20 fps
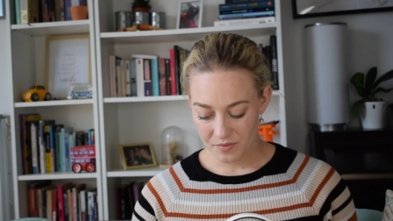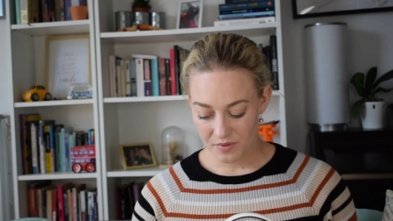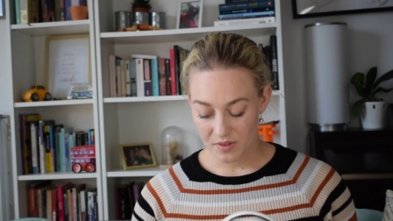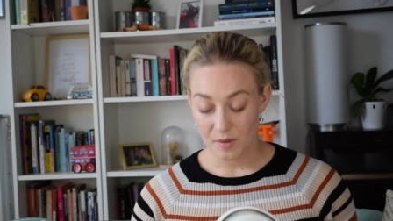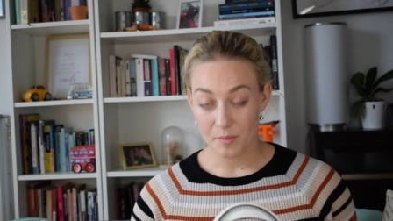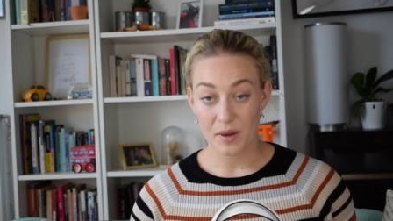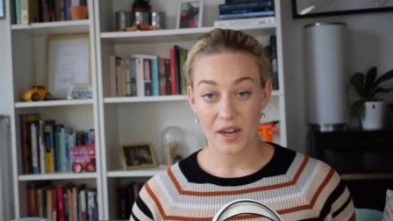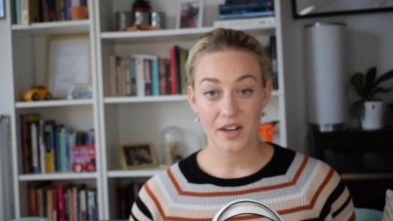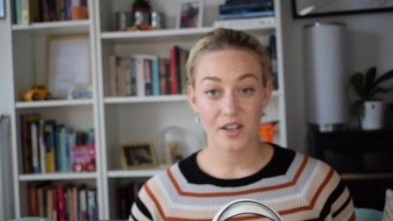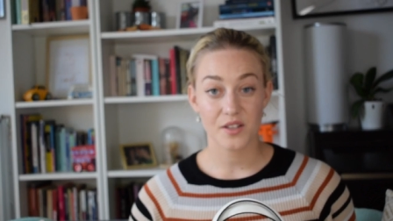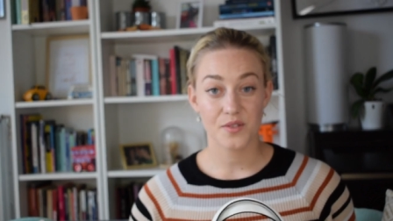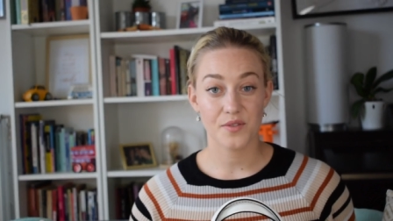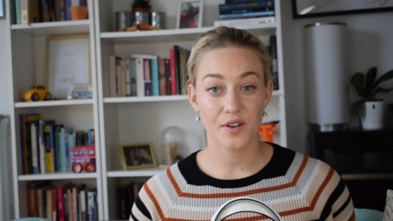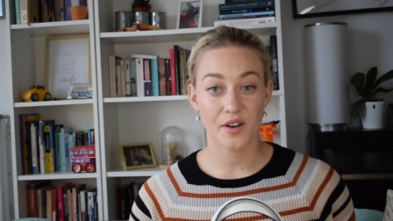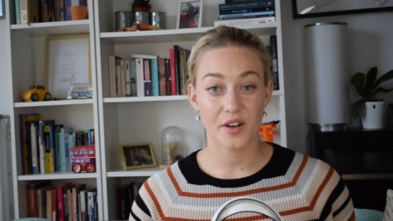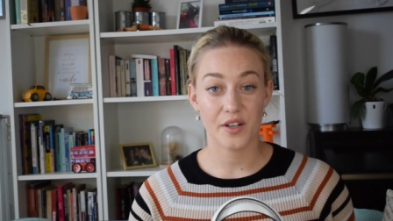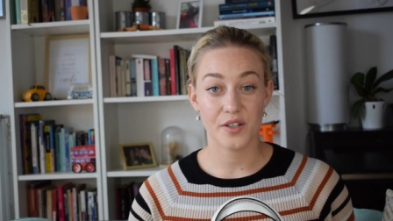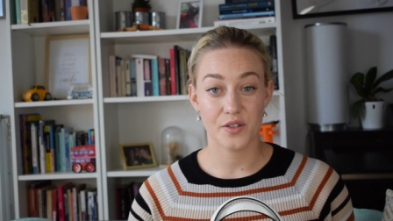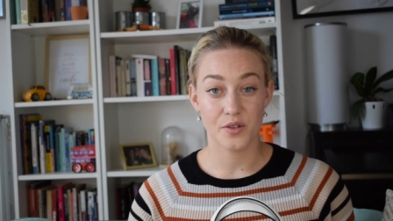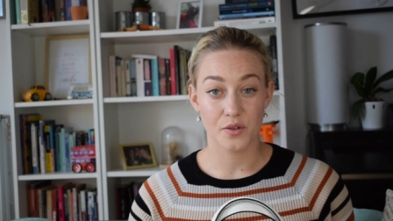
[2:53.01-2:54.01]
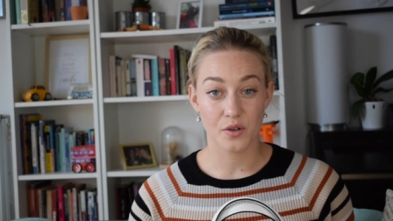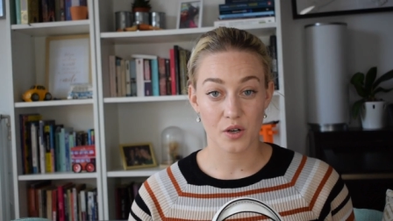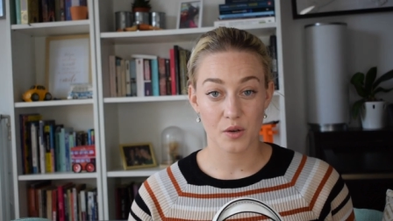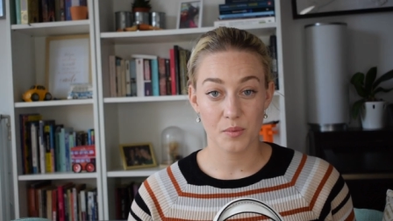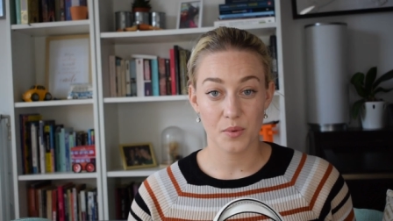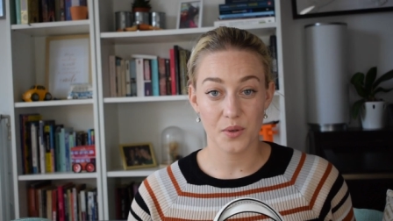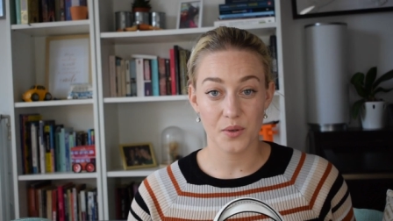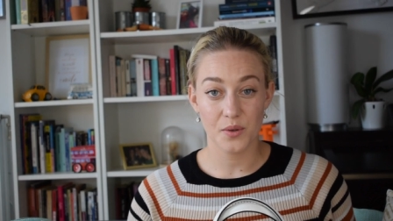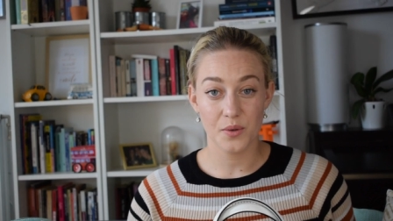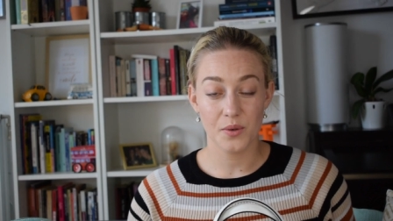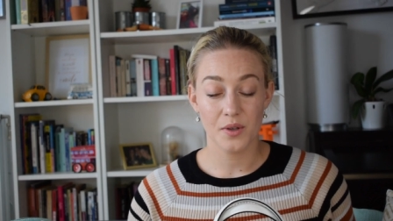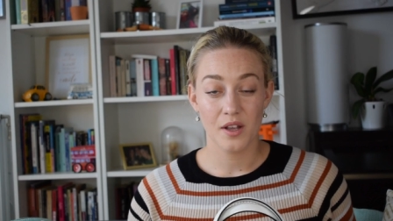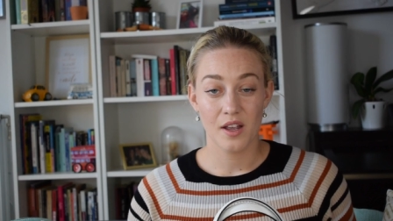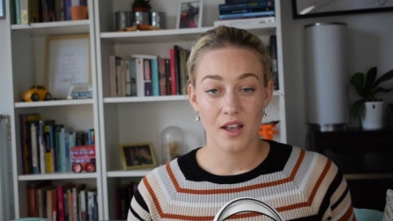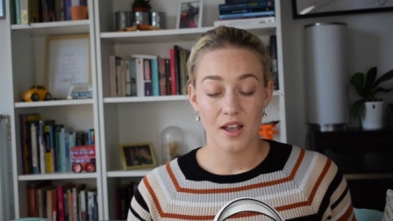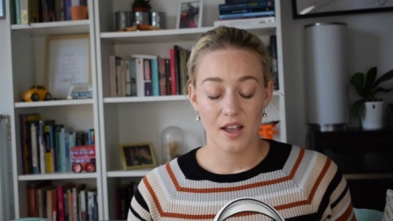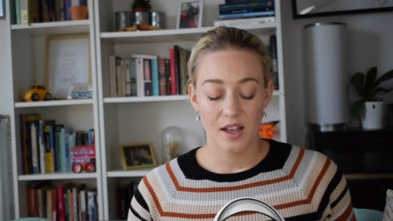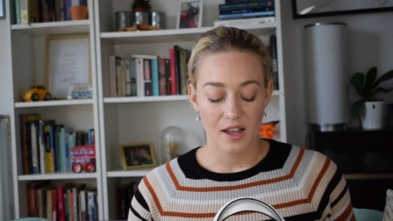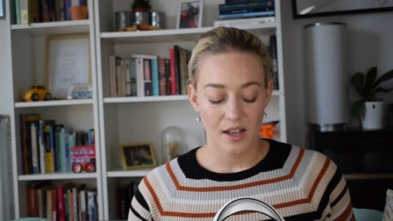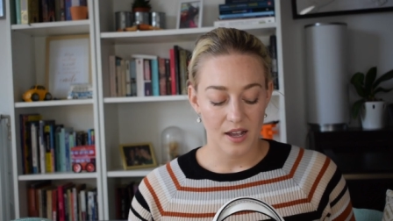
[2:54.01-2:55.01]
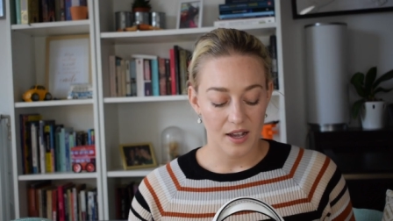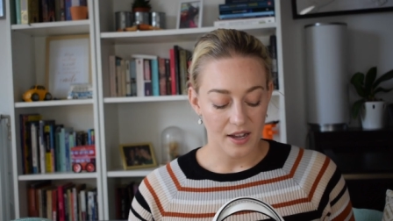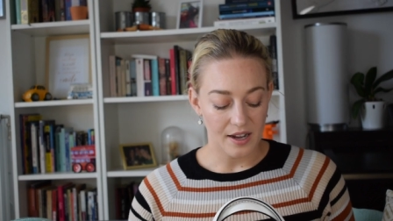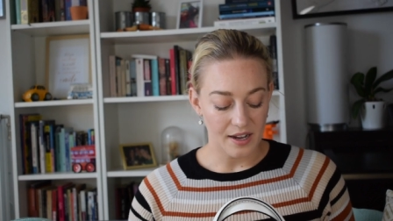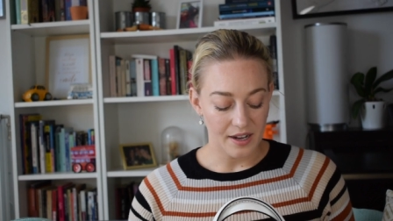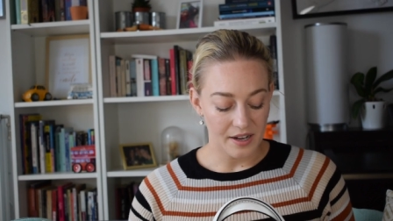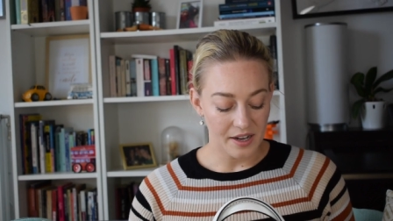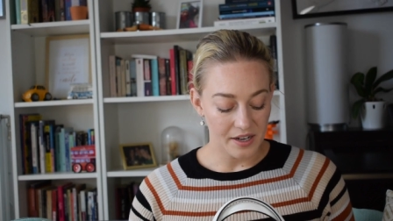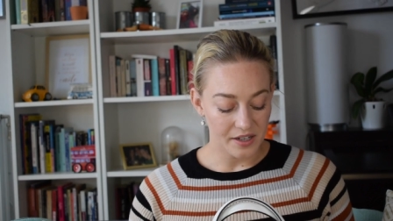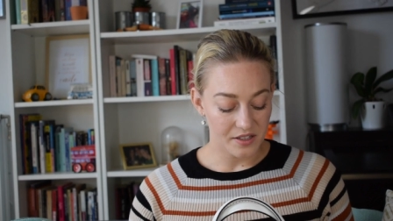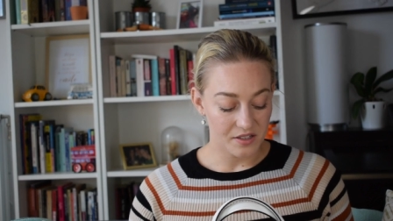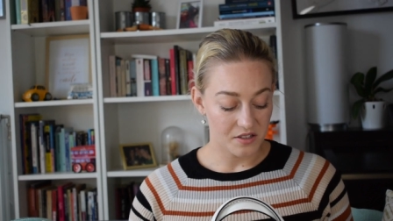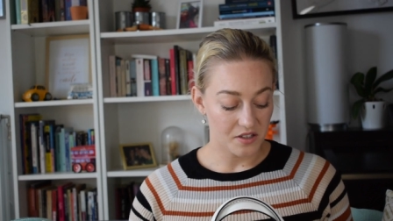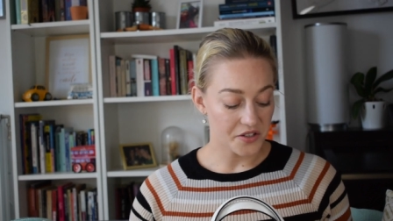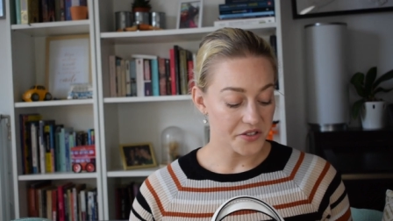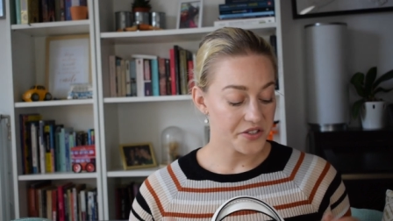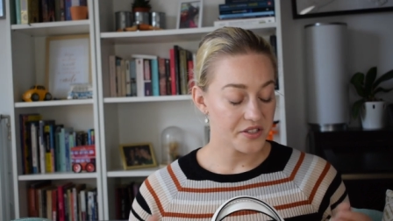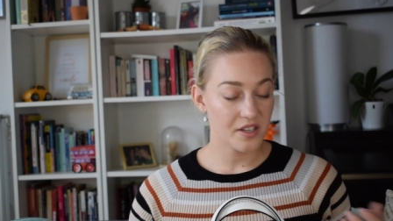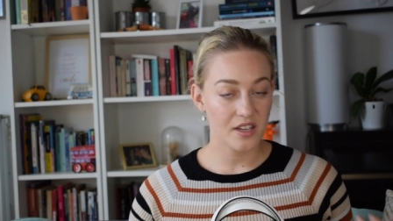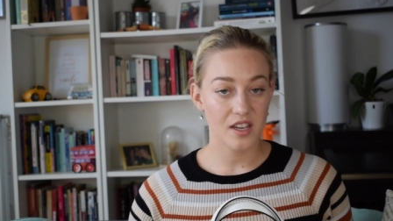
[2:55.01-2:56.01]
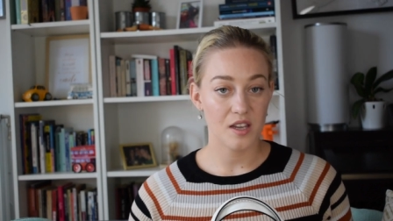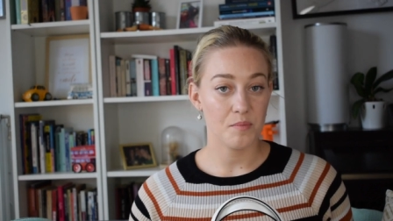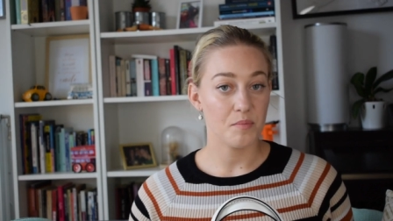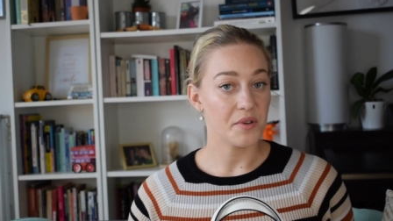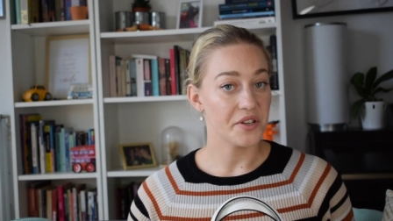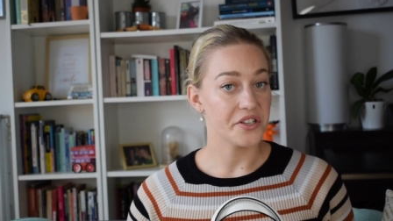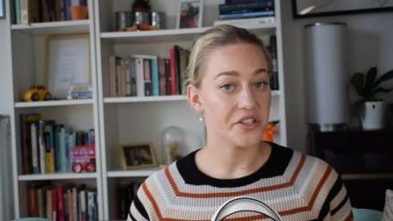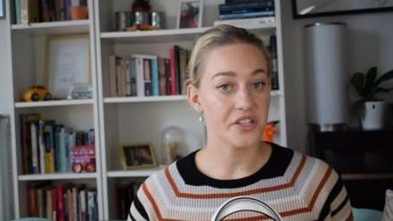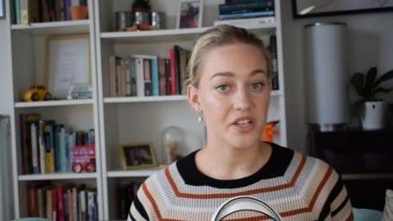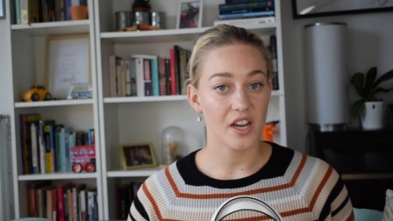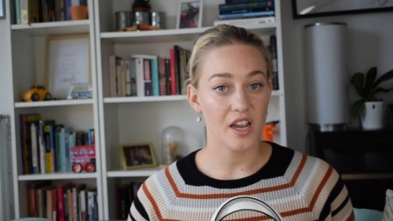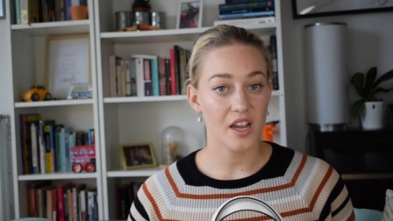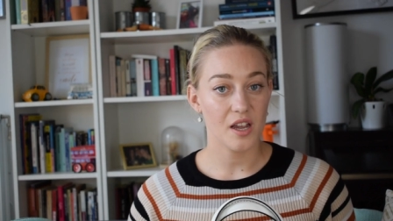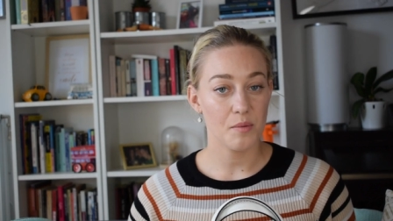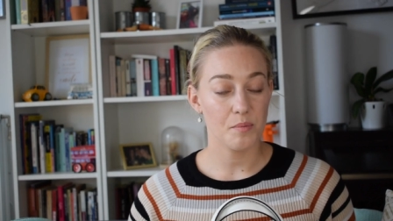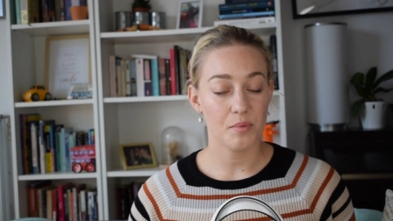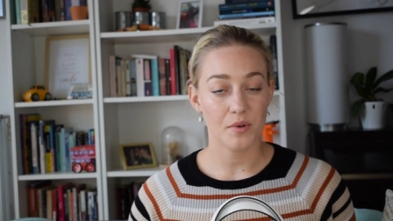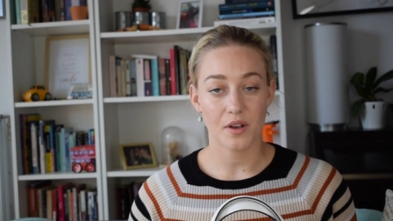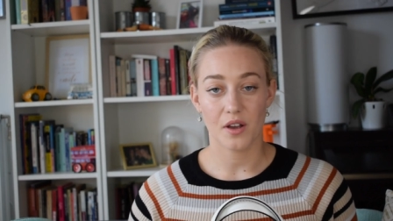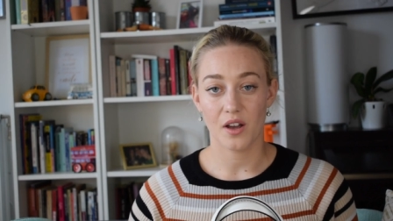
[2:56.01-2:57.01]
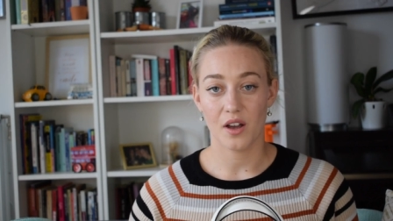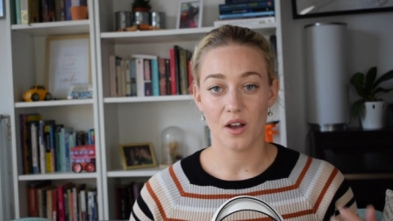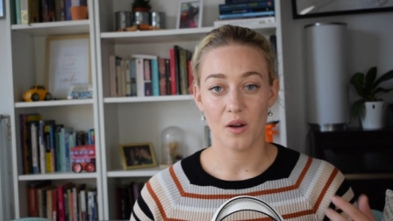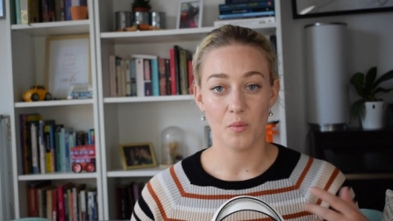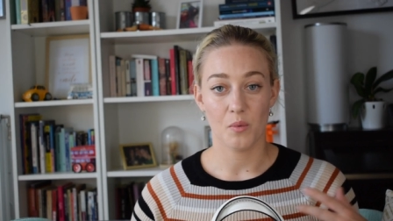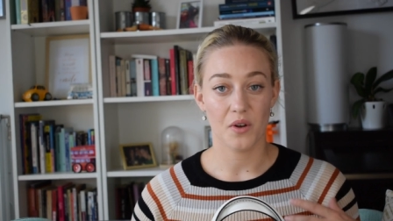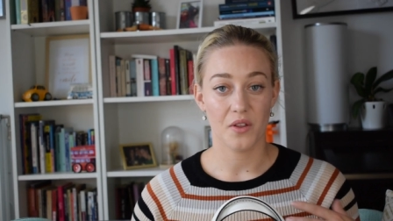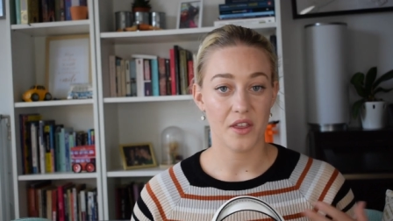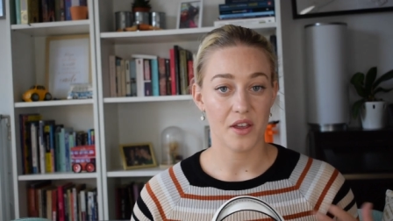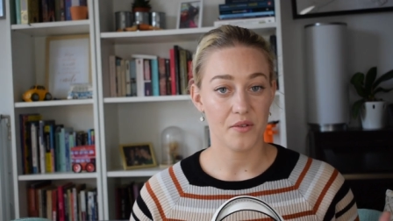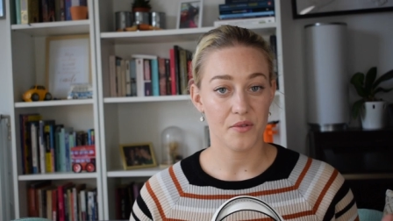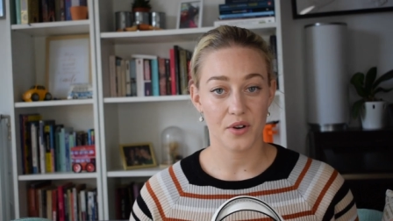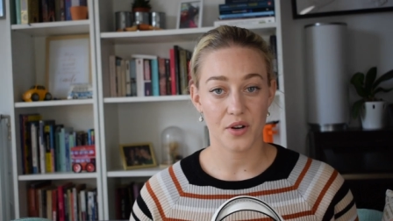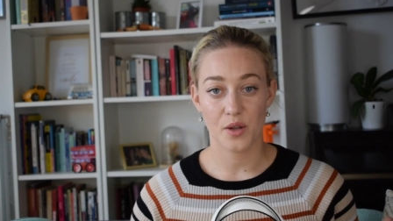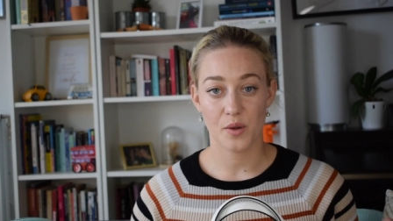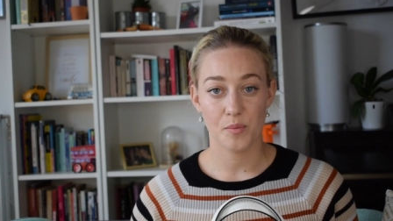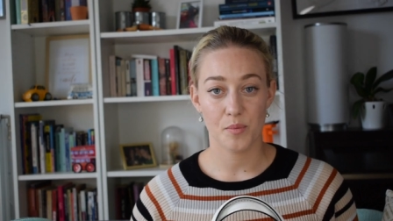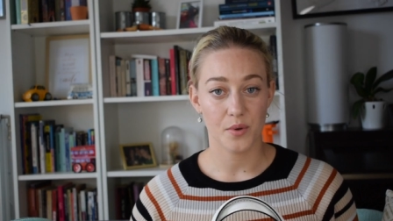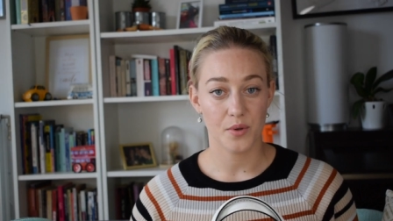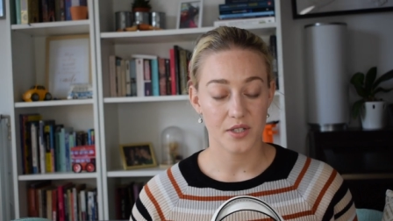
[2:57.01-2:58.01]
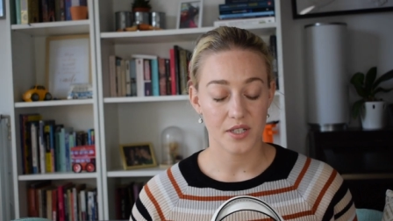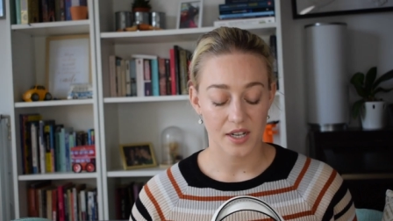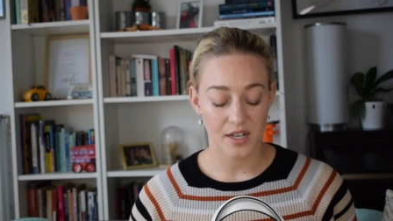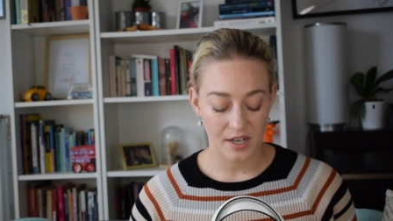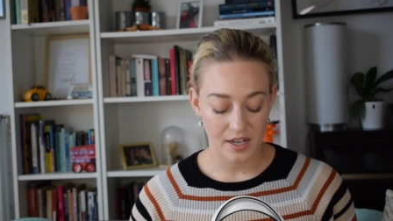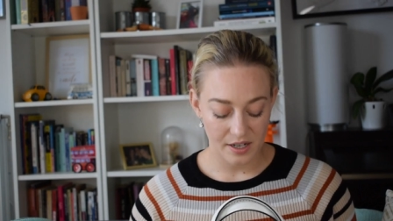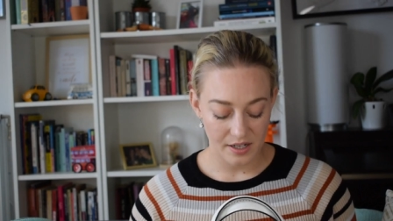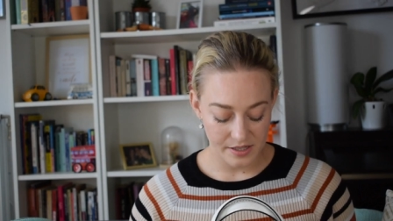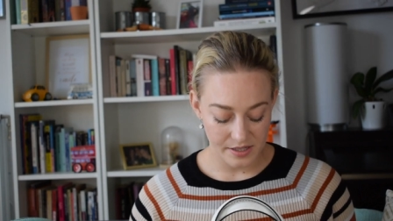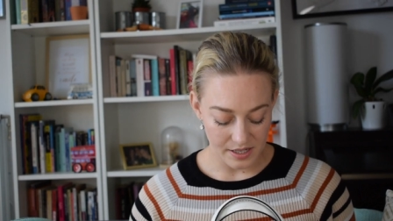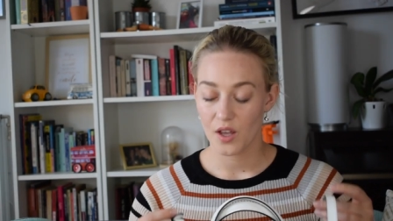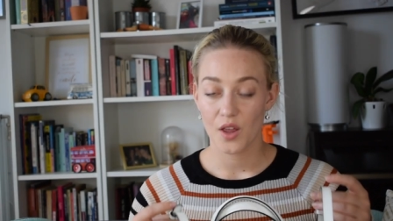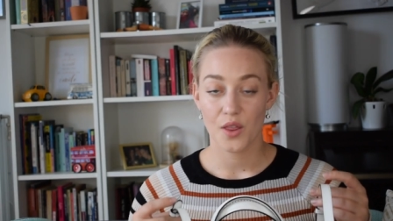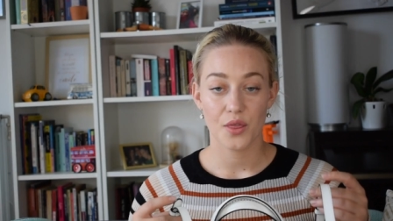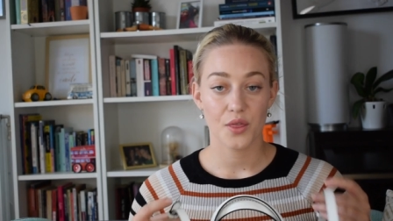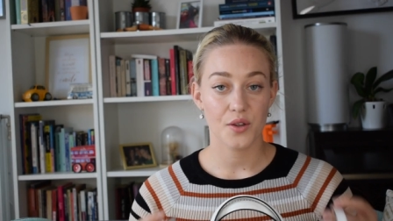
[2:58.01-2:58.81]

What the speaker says: The bag is very durable. It does keep its shape, whatever you put in it.